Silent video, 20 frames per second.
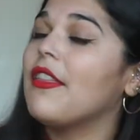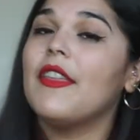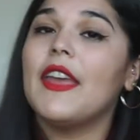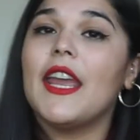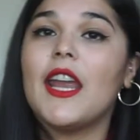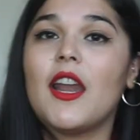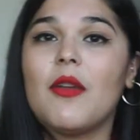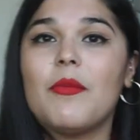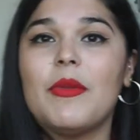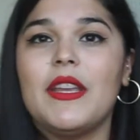
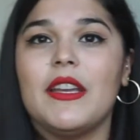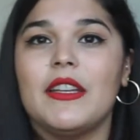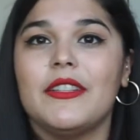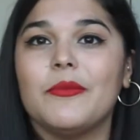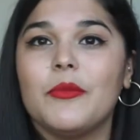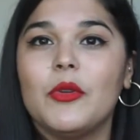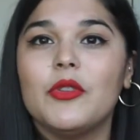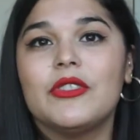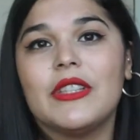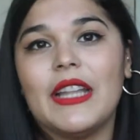there because
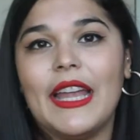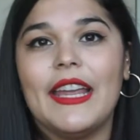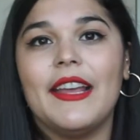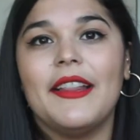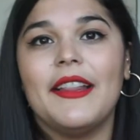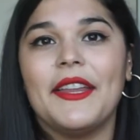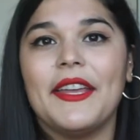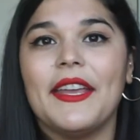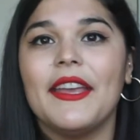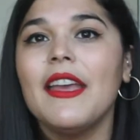most
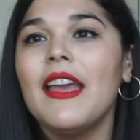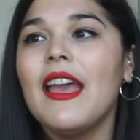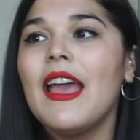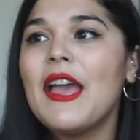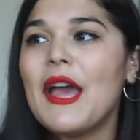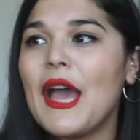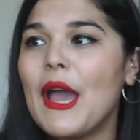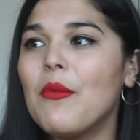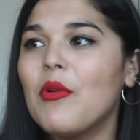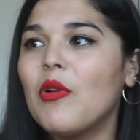likely
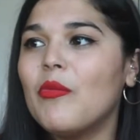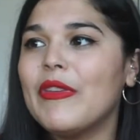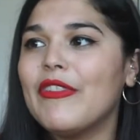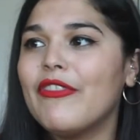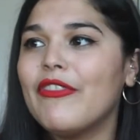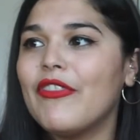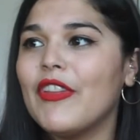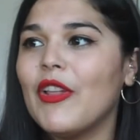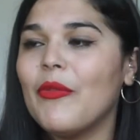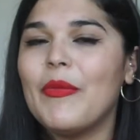I will be
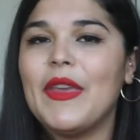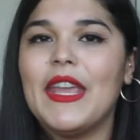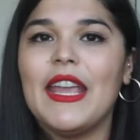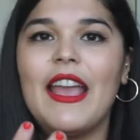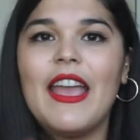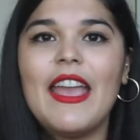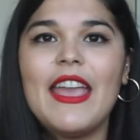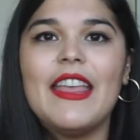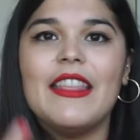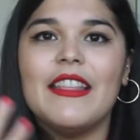
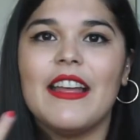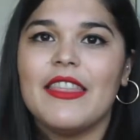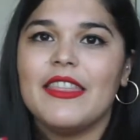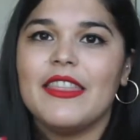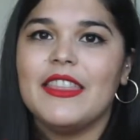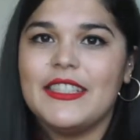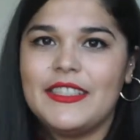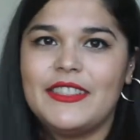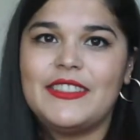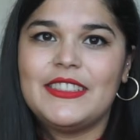filming
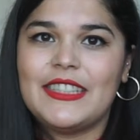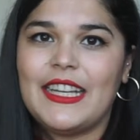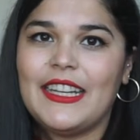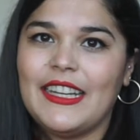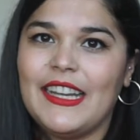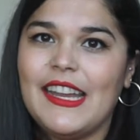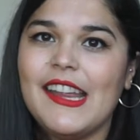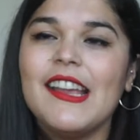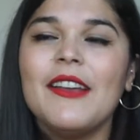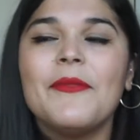in this
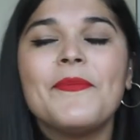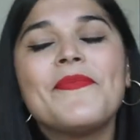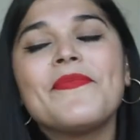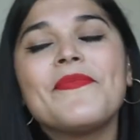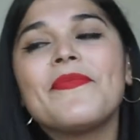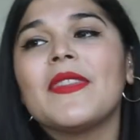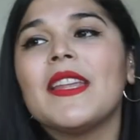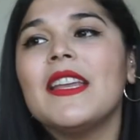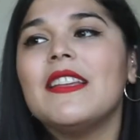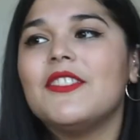setting
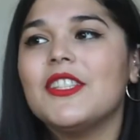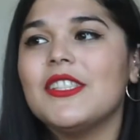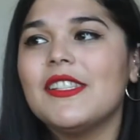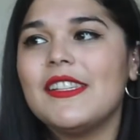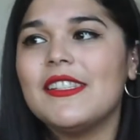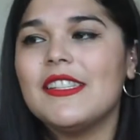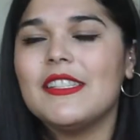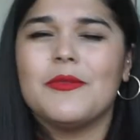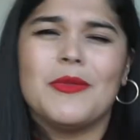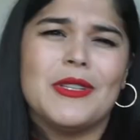just
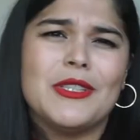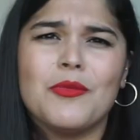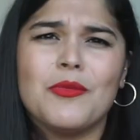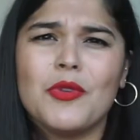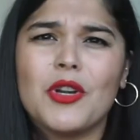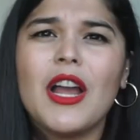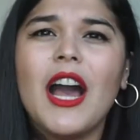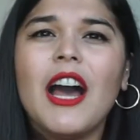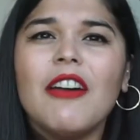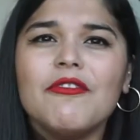because it's much
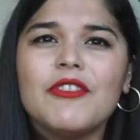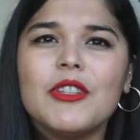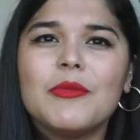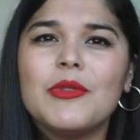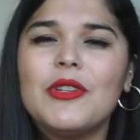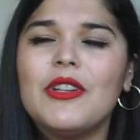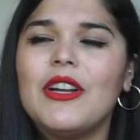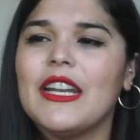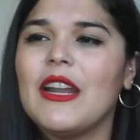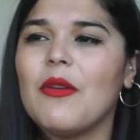more
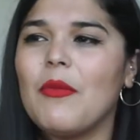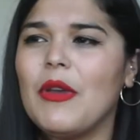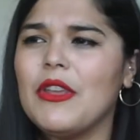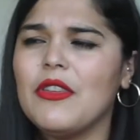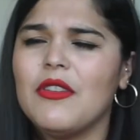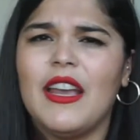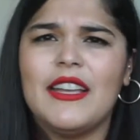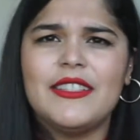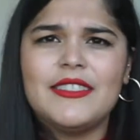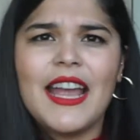comfortable and I want
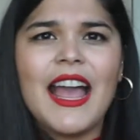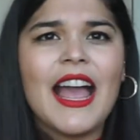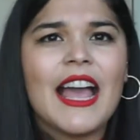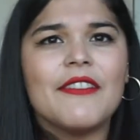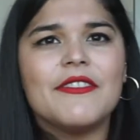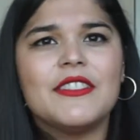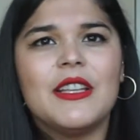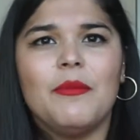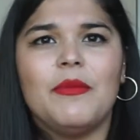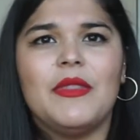you guys to
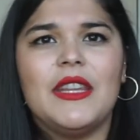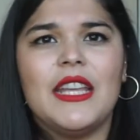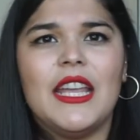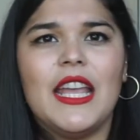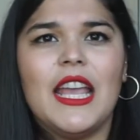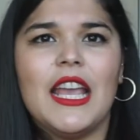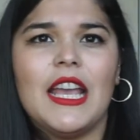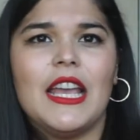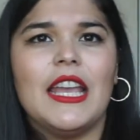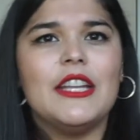have
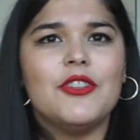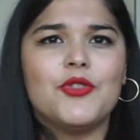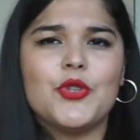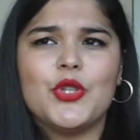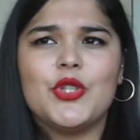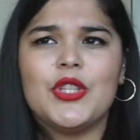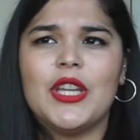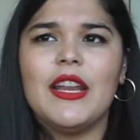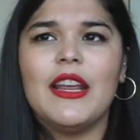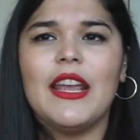something
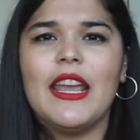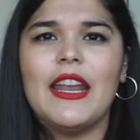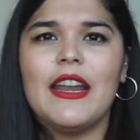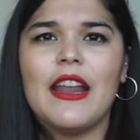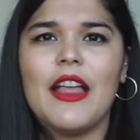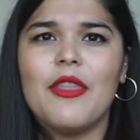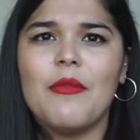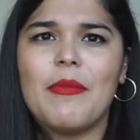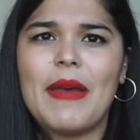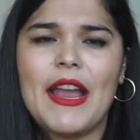interesting
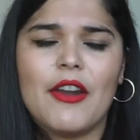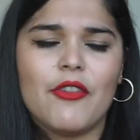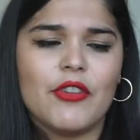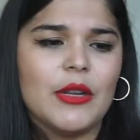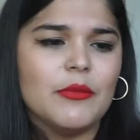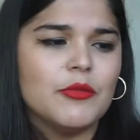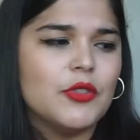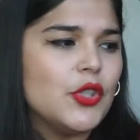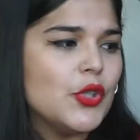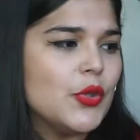in the
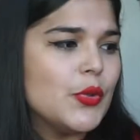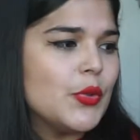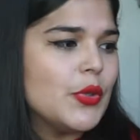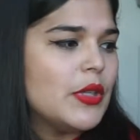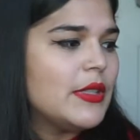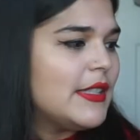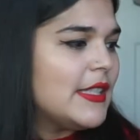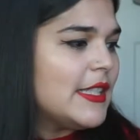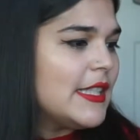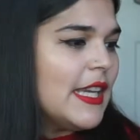background to
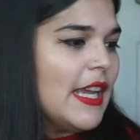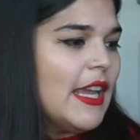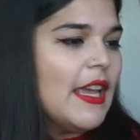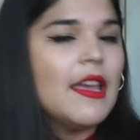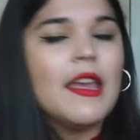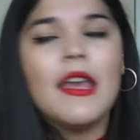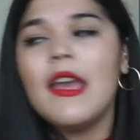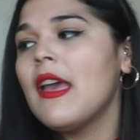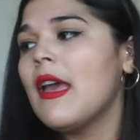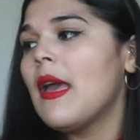
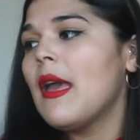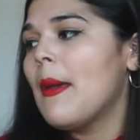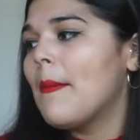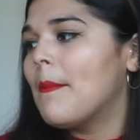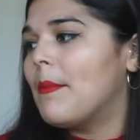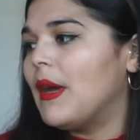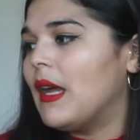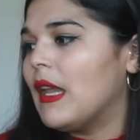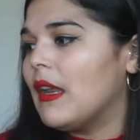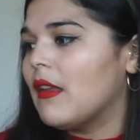see.
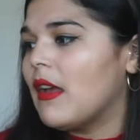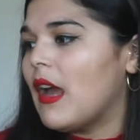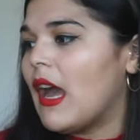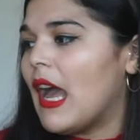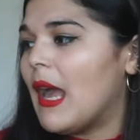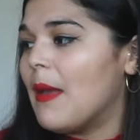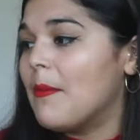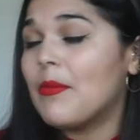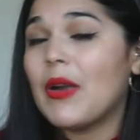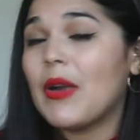But
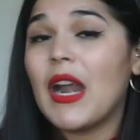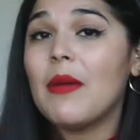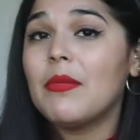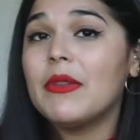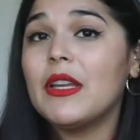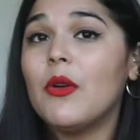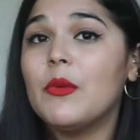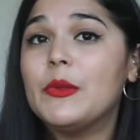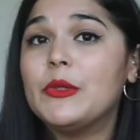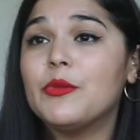I'm
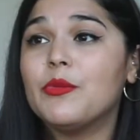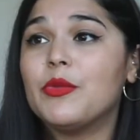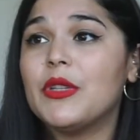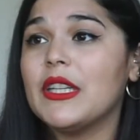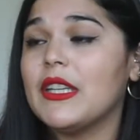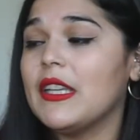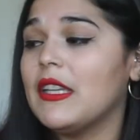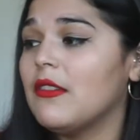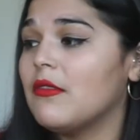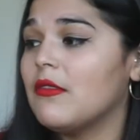probably going to
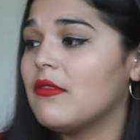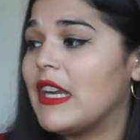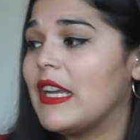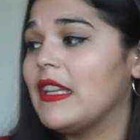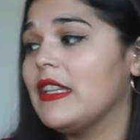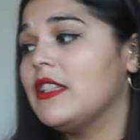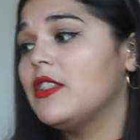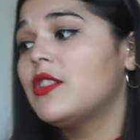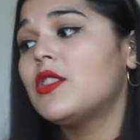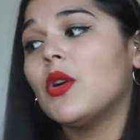bring in
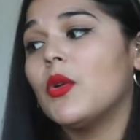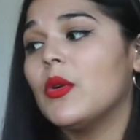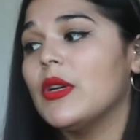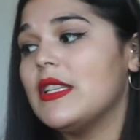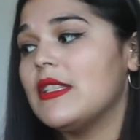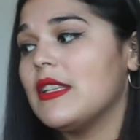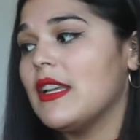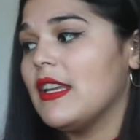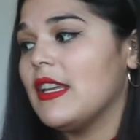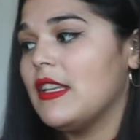Riley's
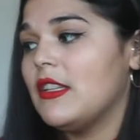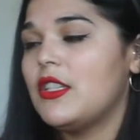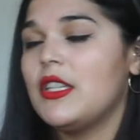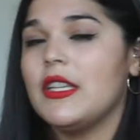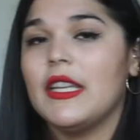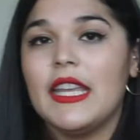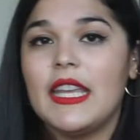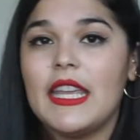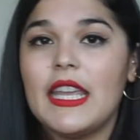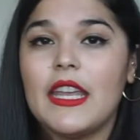toys
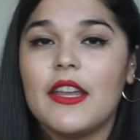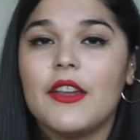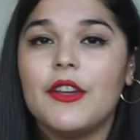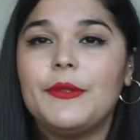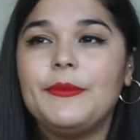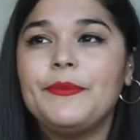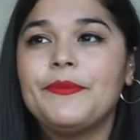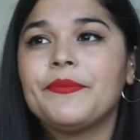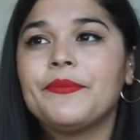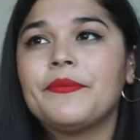into
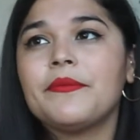here